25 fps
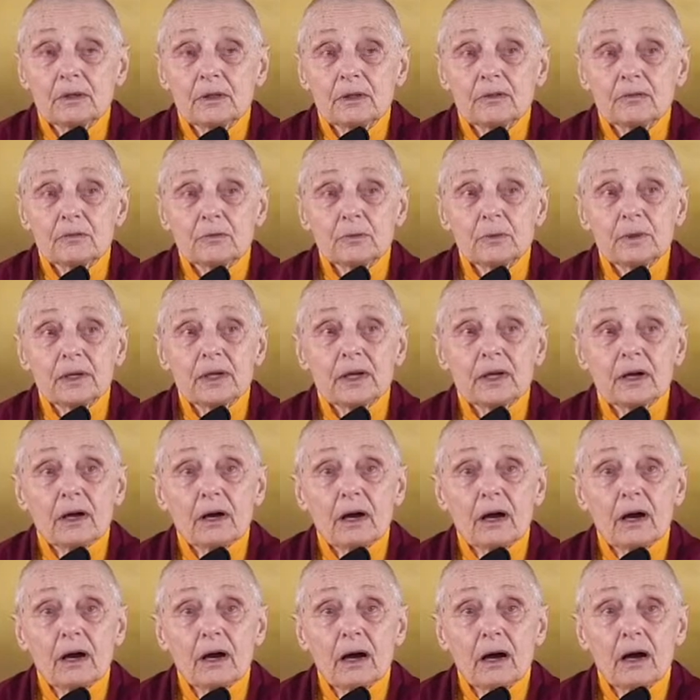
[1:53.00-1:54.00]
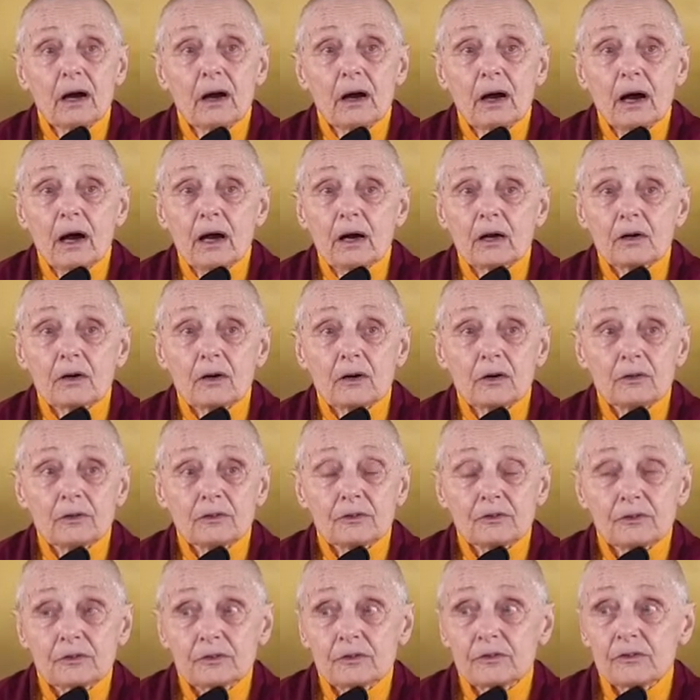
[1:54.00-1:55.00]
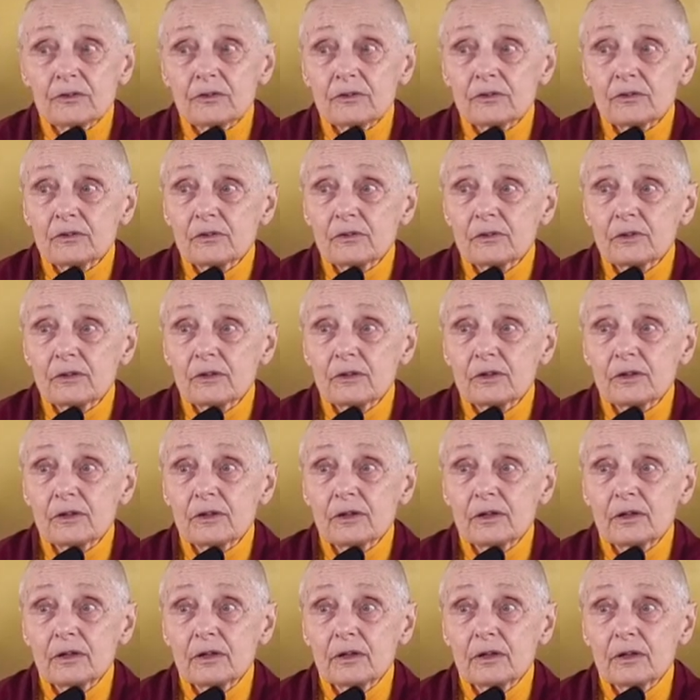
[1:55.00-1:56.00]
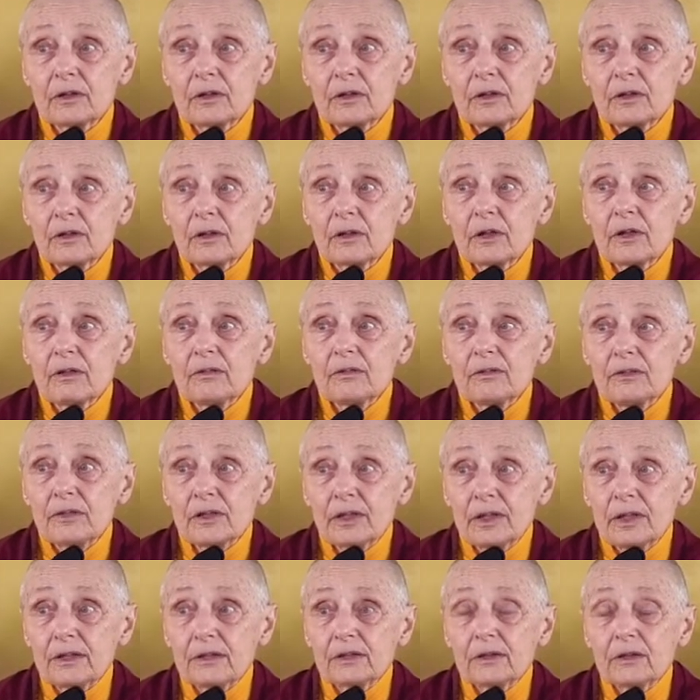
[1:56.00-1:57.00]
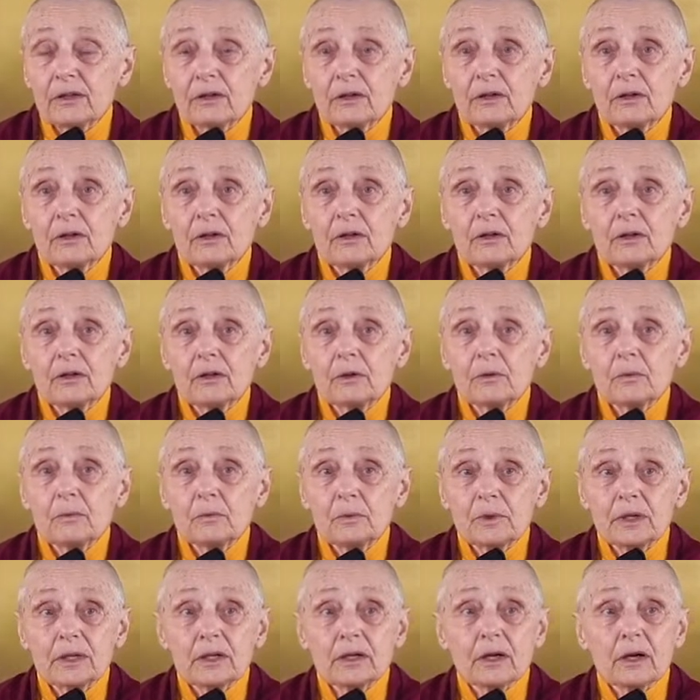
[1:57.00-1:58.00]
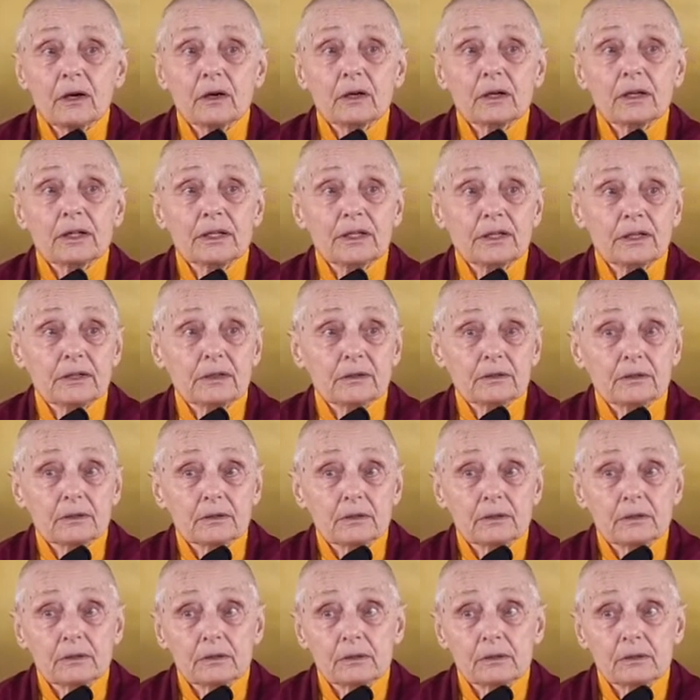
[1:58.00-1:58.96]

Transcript: If we are conscious, then we are here.